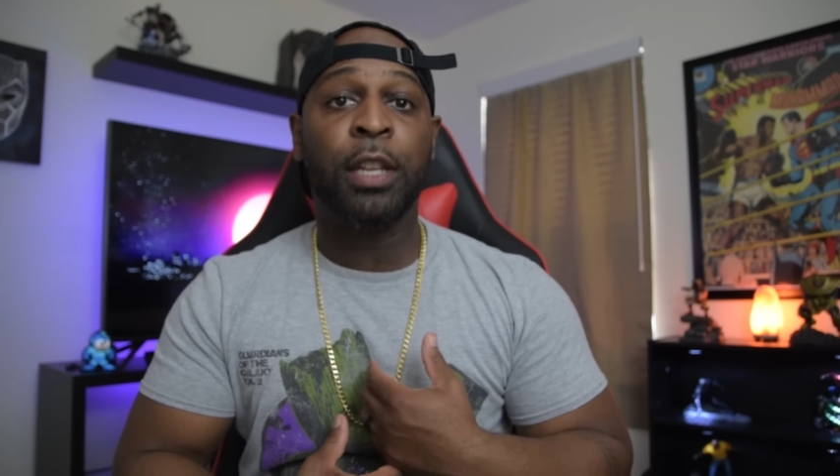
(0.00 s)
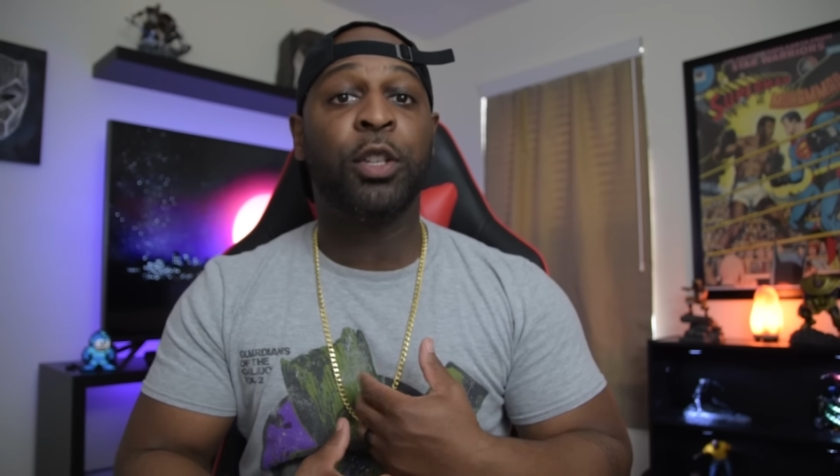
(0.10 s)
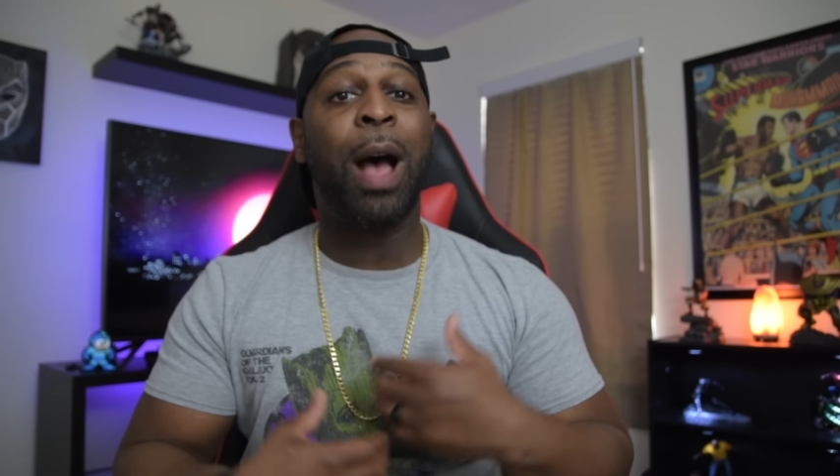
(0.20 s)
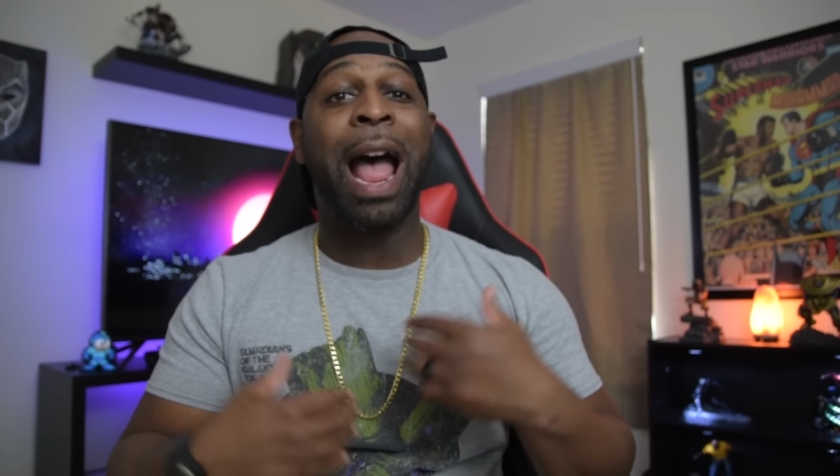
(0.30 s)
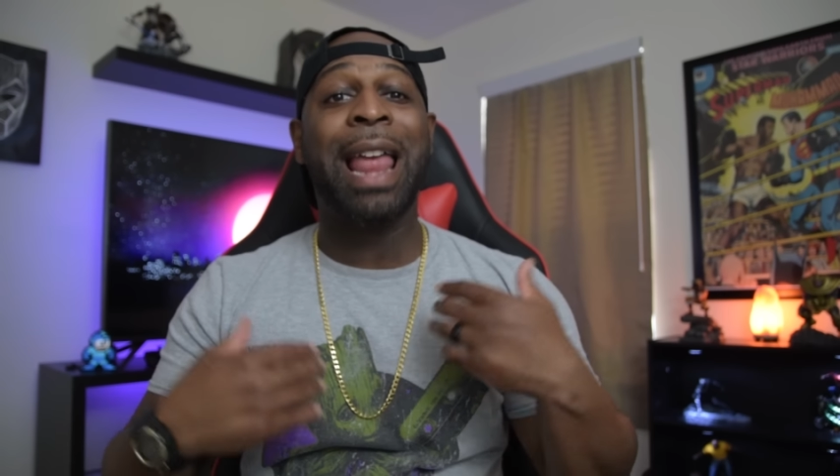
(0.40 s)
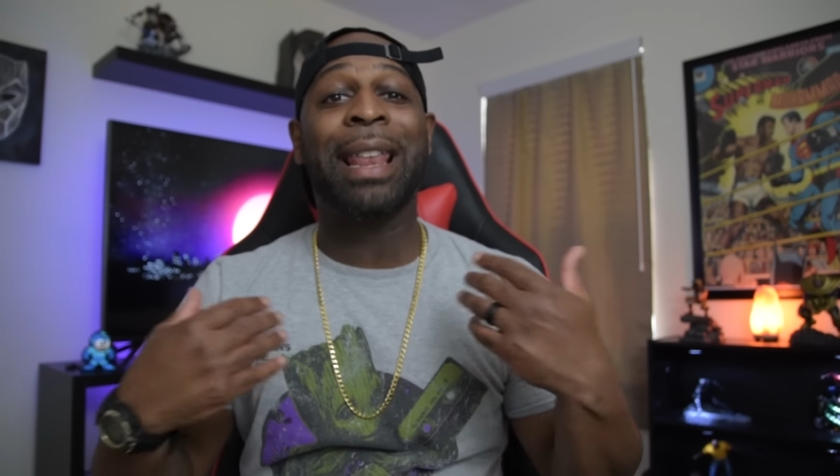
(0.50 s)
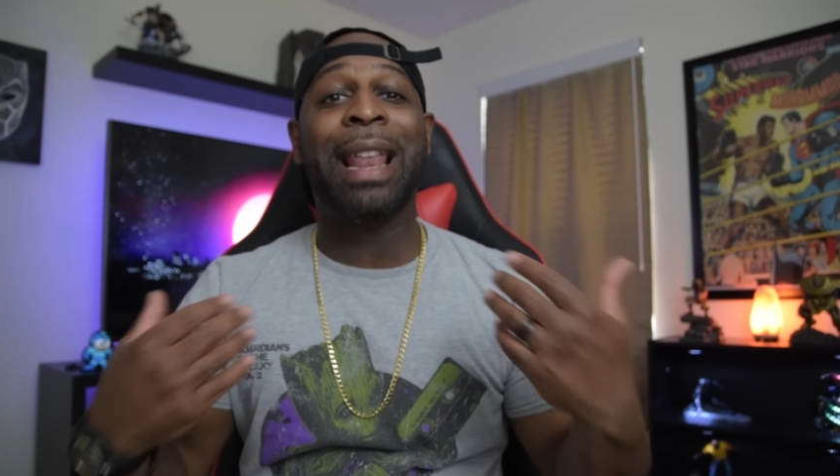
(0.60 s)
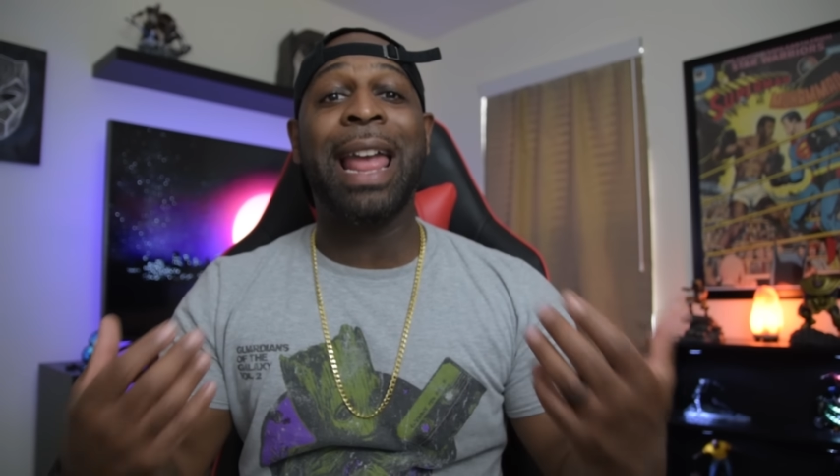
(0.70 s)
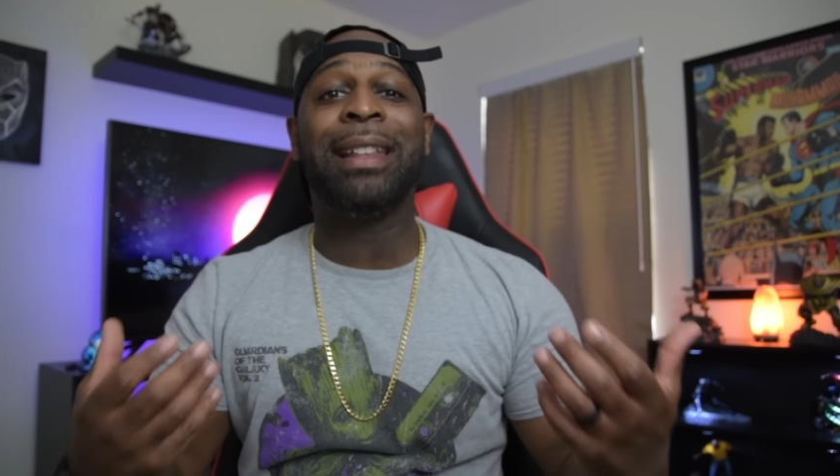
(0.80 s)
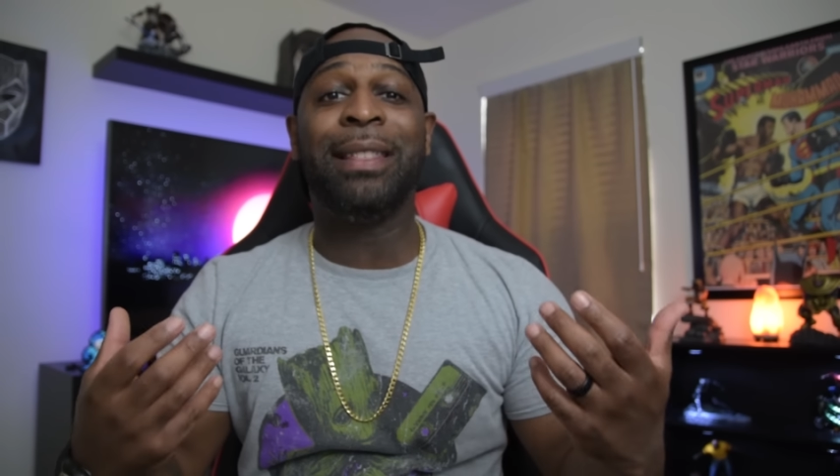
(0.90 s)
so I
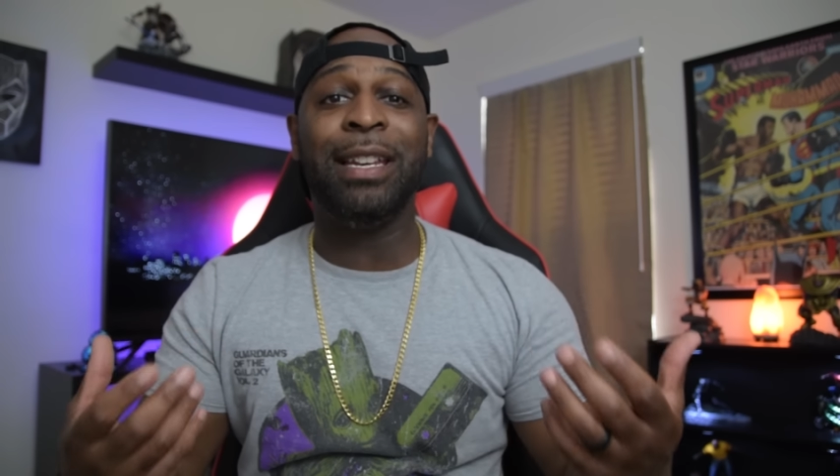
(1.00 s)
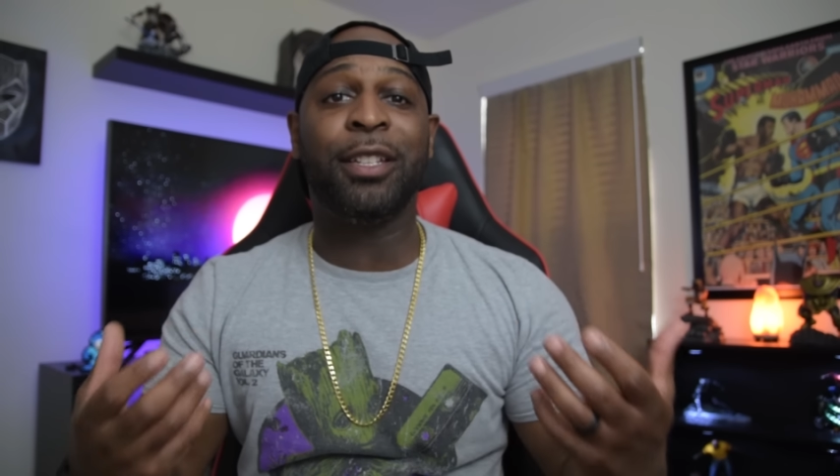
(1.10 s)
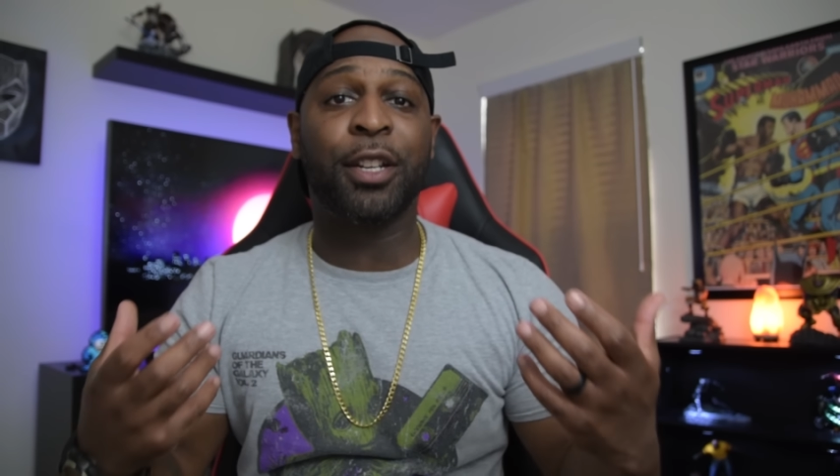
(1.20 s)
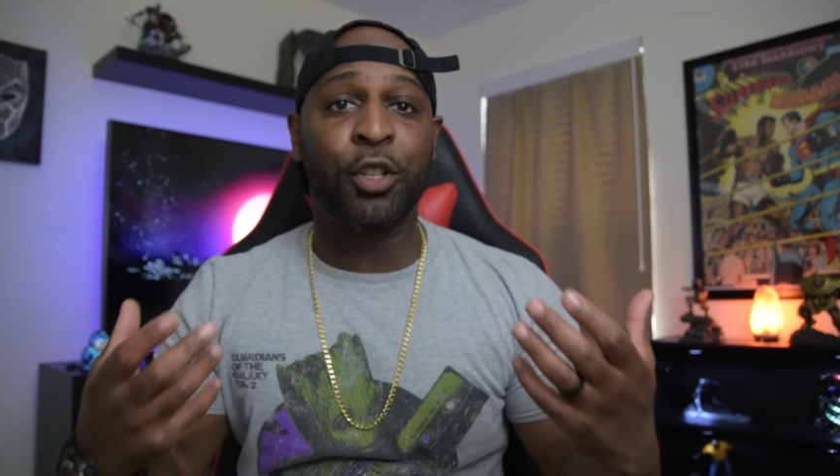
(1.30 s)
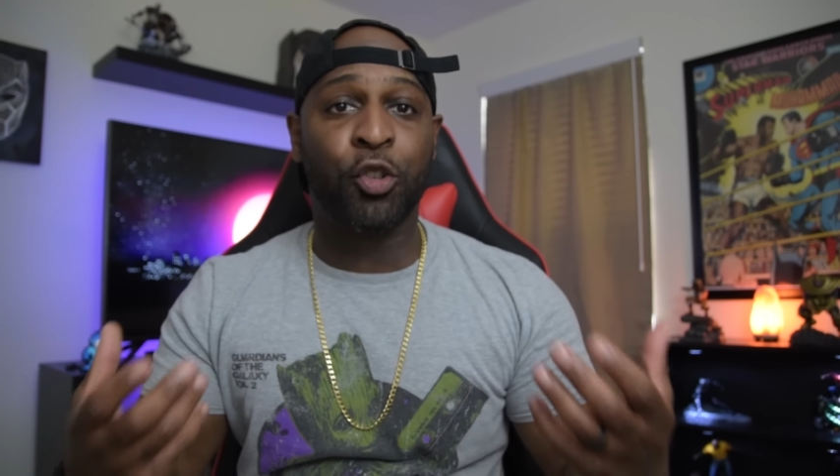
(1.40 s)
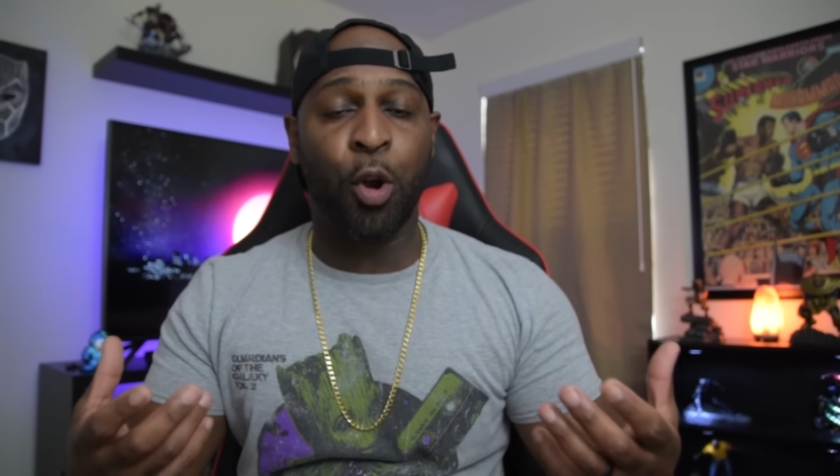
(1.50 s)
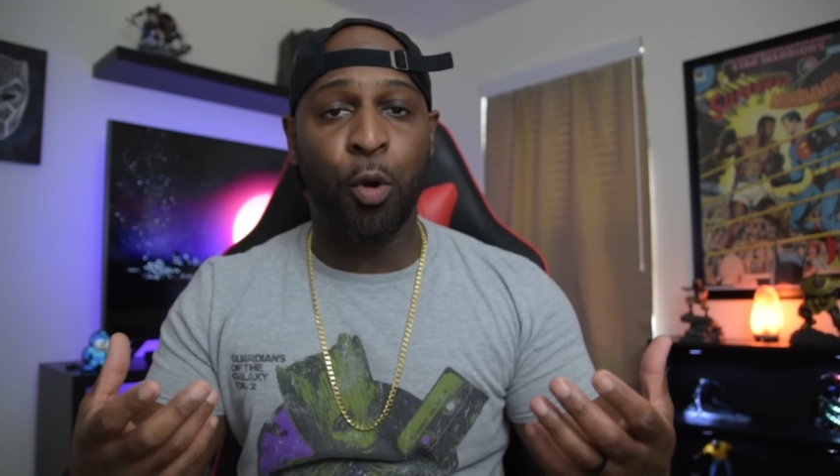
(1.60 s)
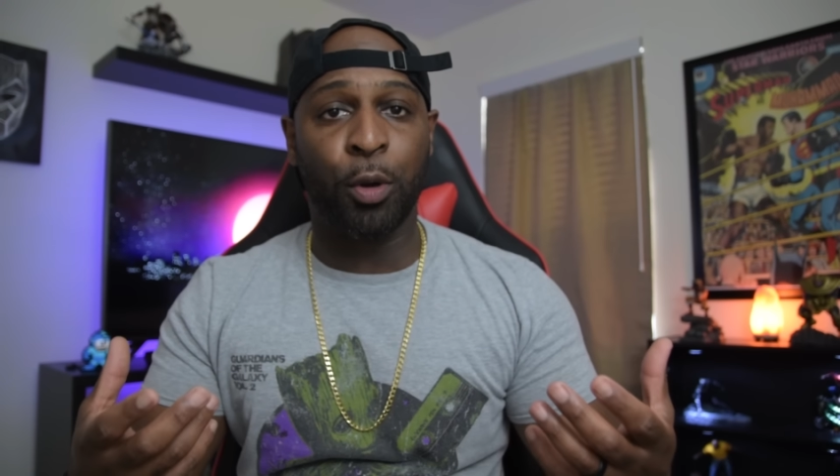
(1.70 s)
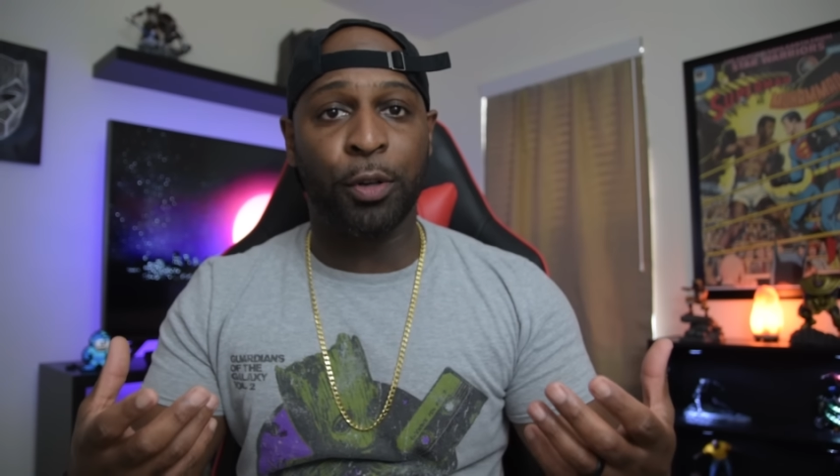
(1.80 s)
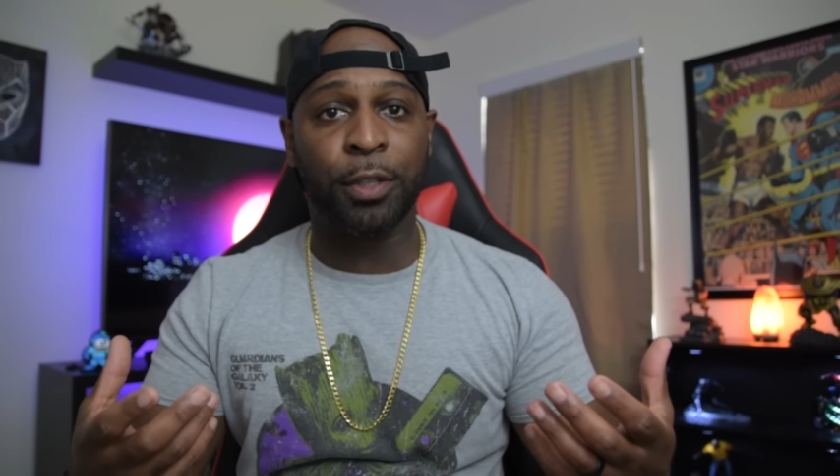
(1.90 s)
like these
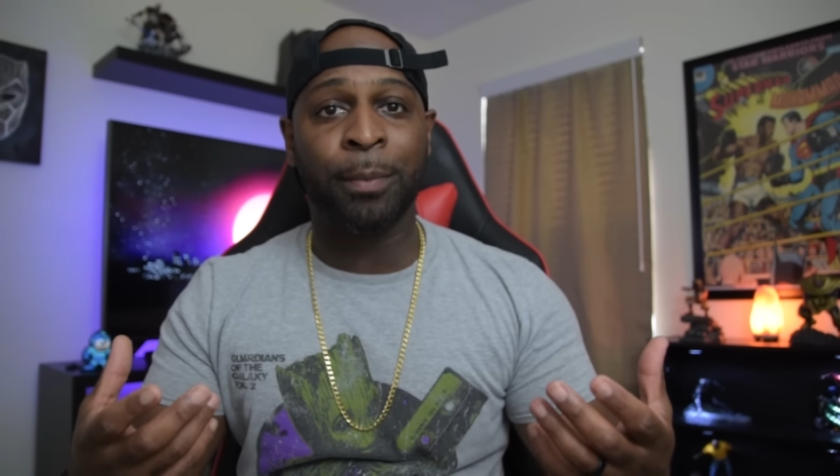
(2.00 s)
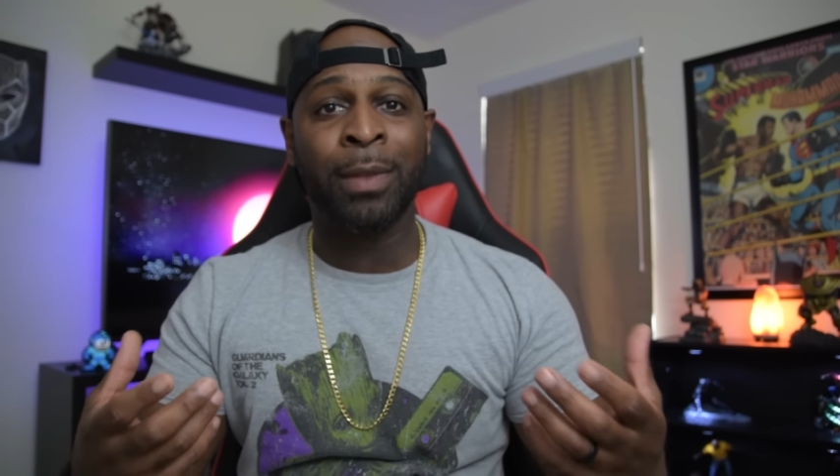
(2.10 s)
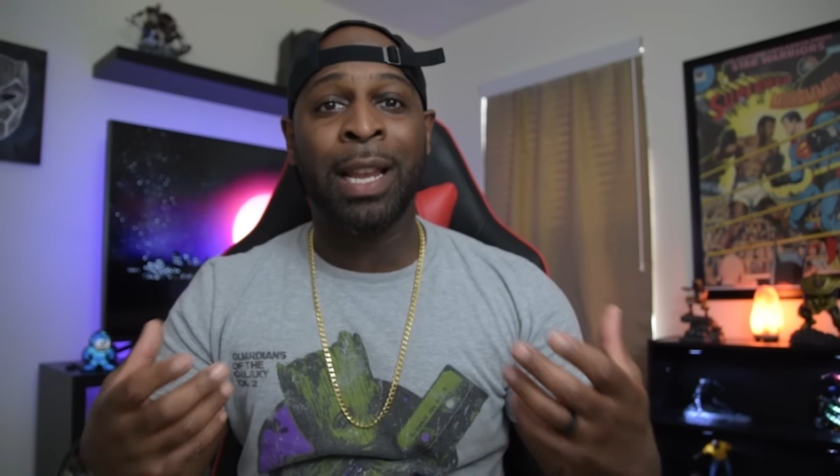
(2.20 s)
controllers.